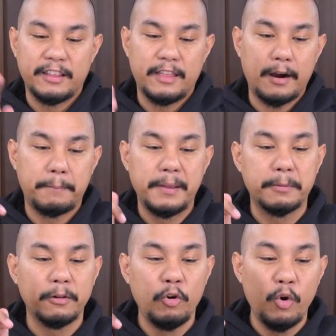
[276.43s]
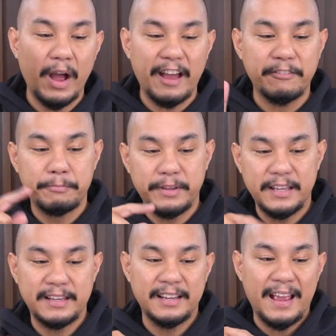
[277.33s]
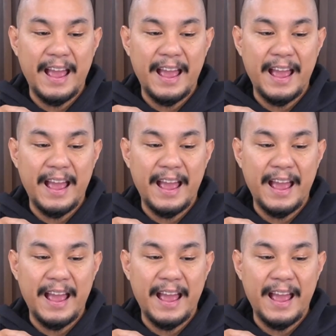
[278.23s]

there are people who have been